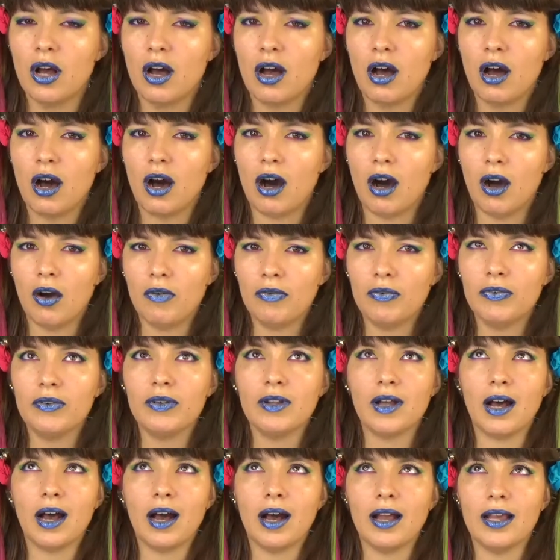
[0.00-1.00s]

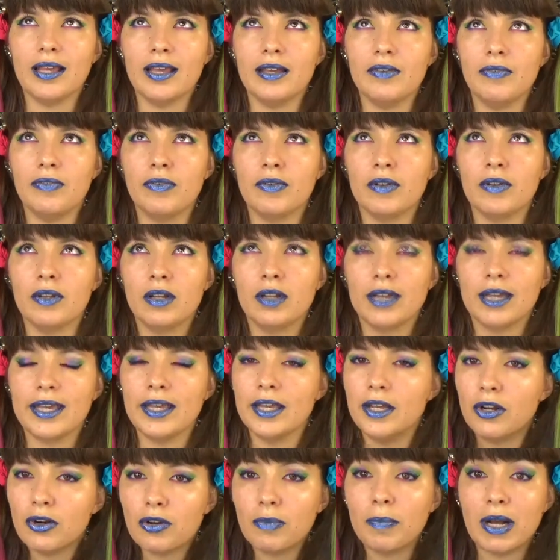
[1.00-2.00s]
often I even
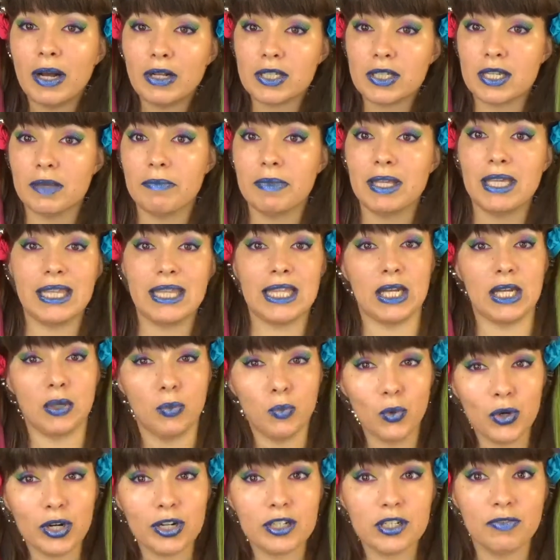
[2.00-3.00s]
hear about something that
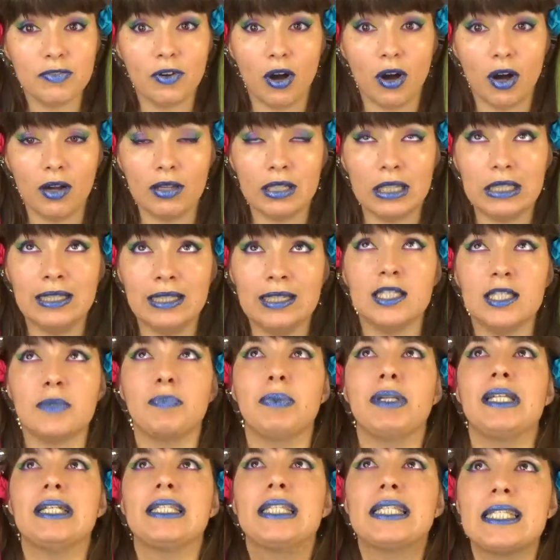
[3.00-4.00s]
works for oily lids
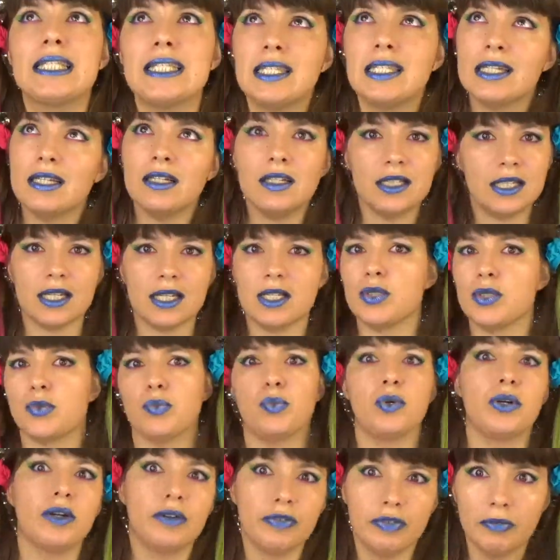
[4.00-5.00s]
but it still doesn't
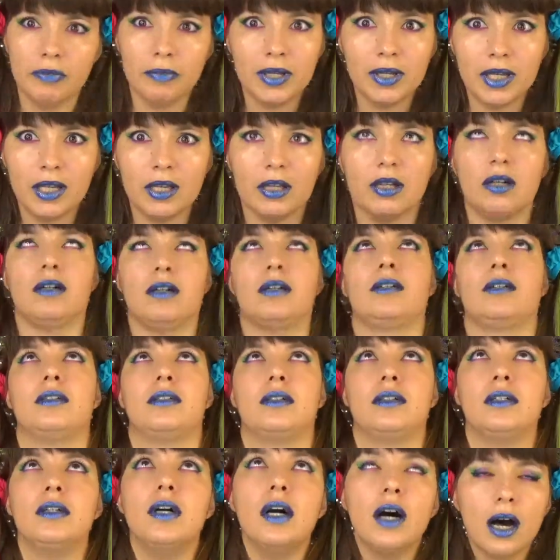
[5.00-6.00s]
work for me.
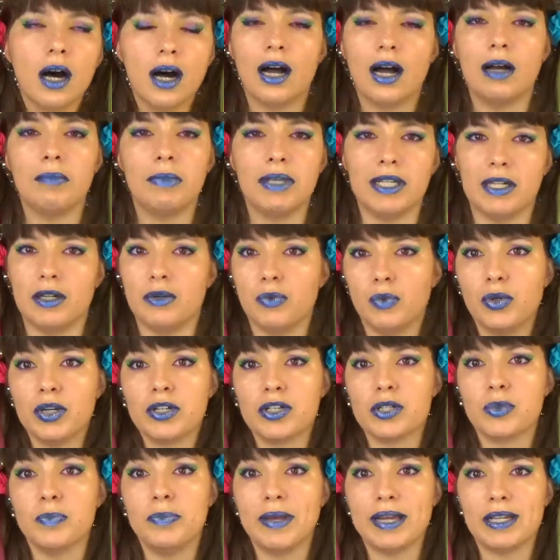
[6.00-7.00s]
Oh, I mean, it
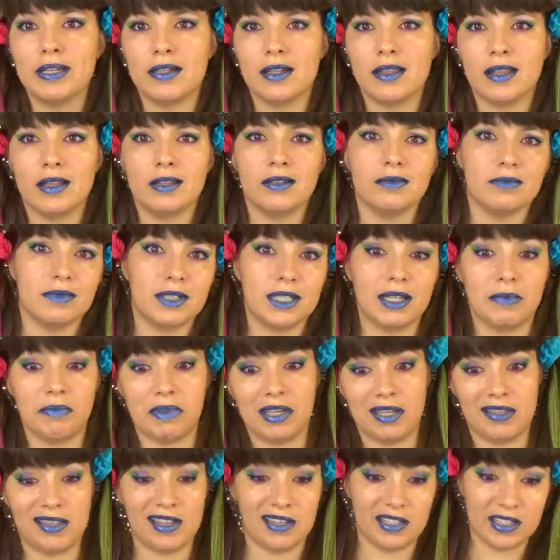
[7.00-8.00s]
works better than
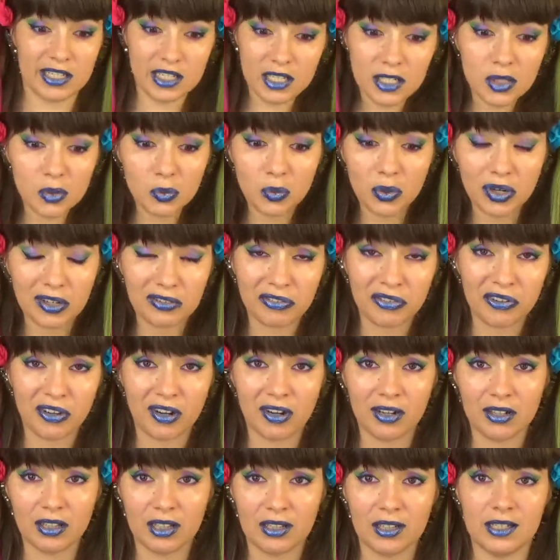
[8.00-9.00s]
something that doesn't work for
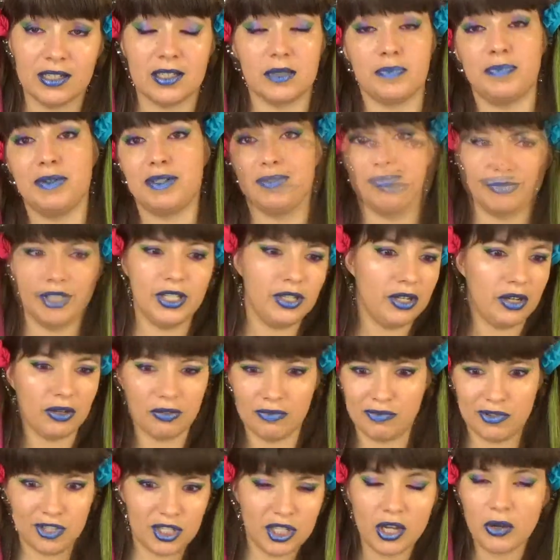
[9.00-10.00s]
oily lids, but you
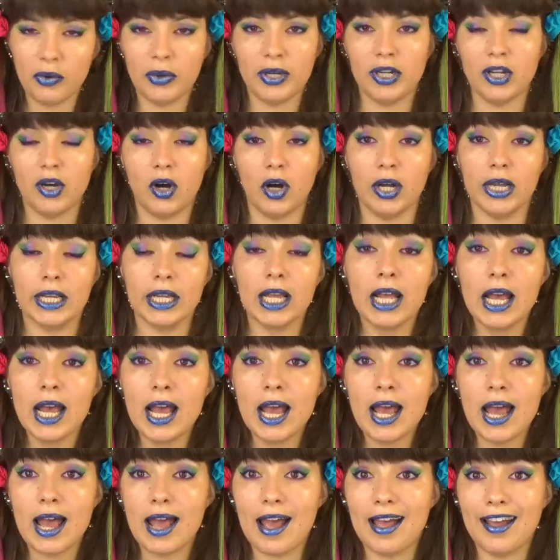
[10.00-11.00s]
know, so annoying.
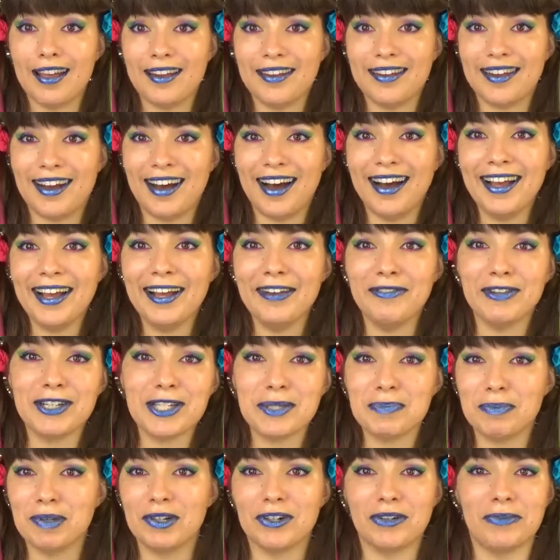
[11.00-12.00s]
And I have
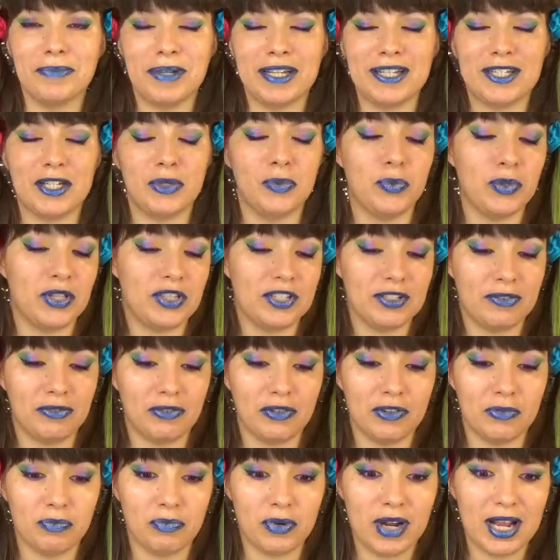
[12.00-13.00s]
experimented with
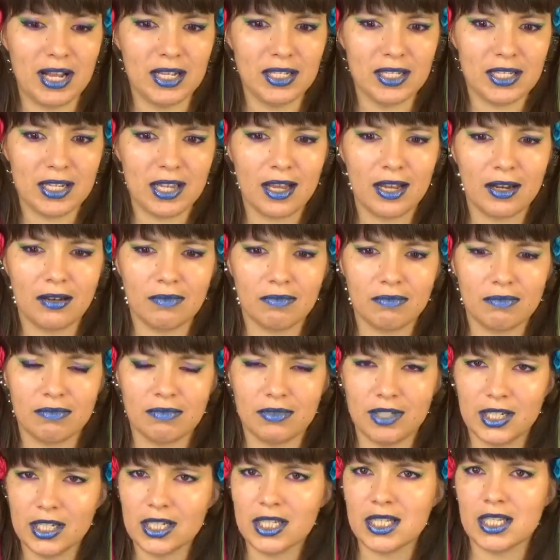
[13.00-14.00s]
different brands, and
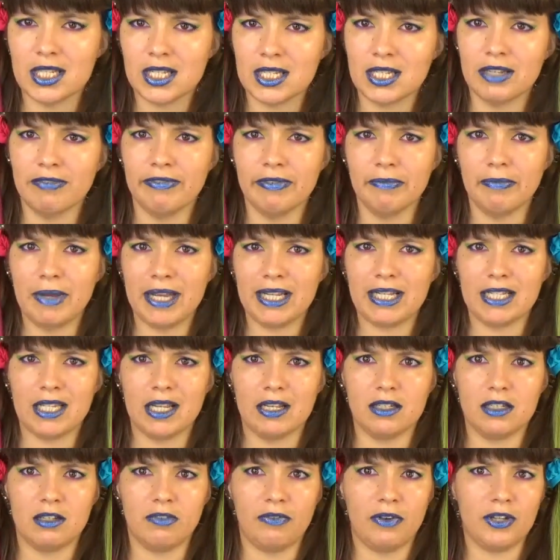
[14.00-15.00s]
does this even make
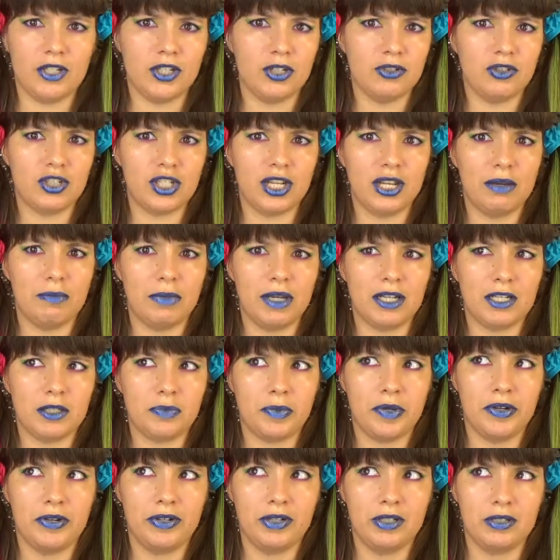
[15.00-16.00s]
sense if I don't share my
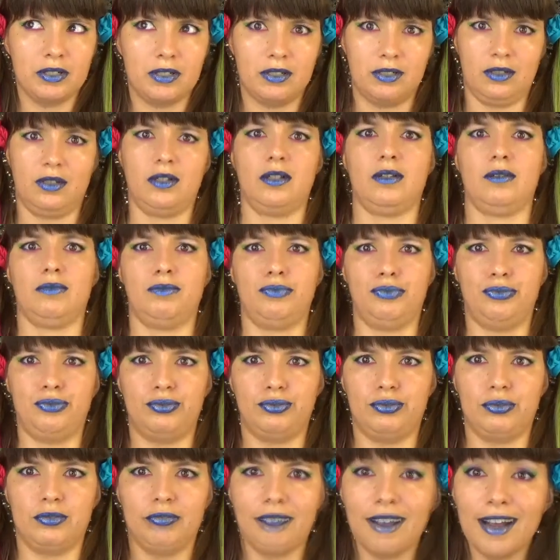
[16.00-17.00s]
experience?
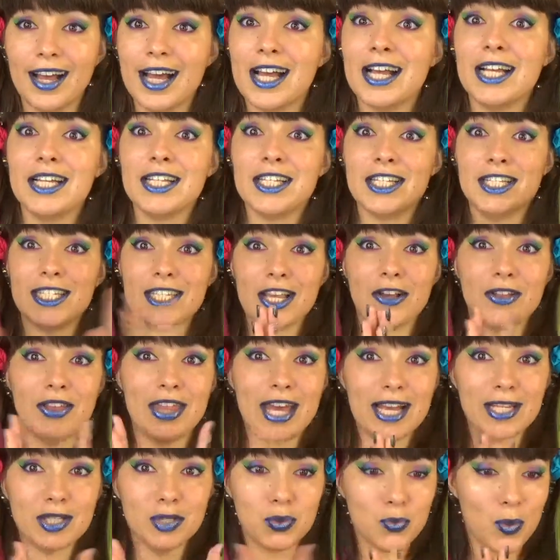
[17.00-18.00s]
So
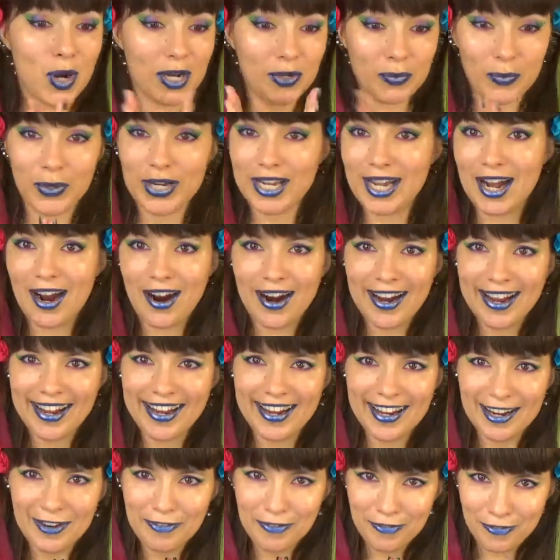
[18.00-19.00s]
that's what we are
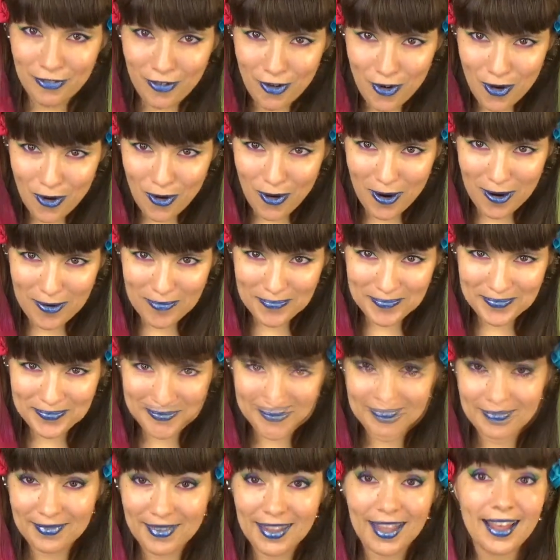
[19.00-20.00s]
here for.
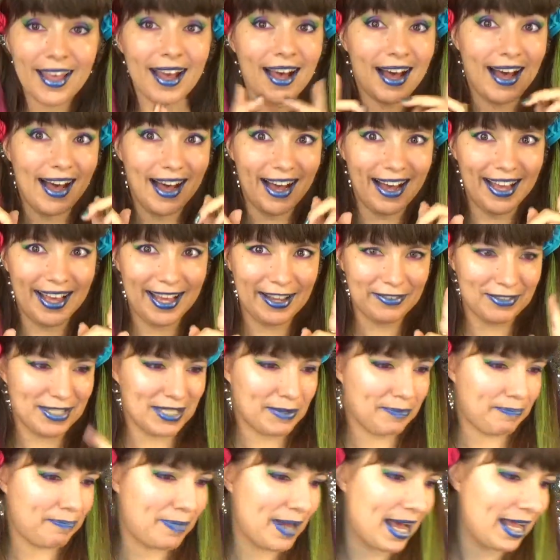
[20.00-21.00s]
I have
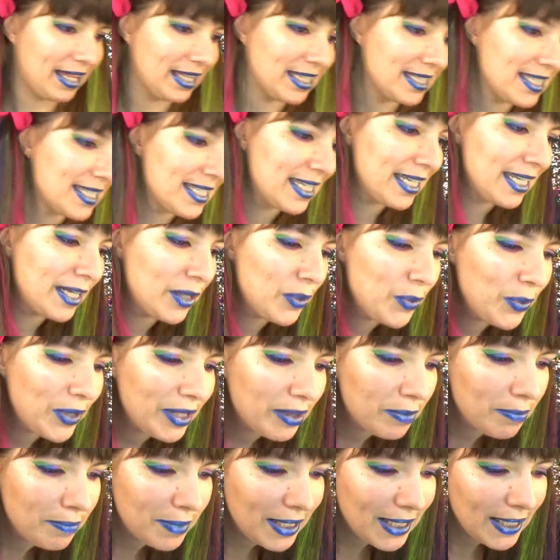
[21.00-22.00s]
some palettes here
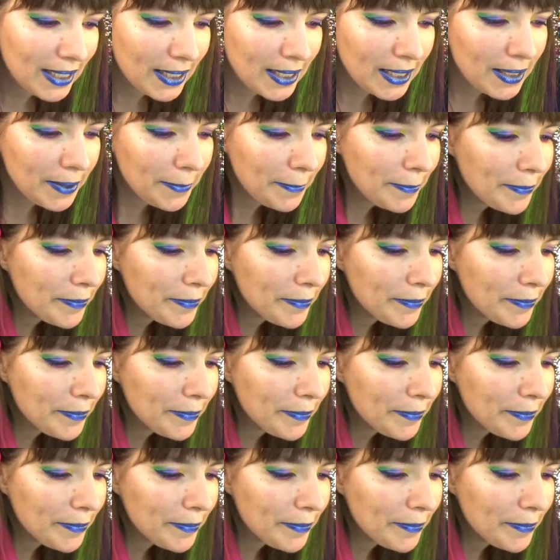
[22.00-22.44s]
with me.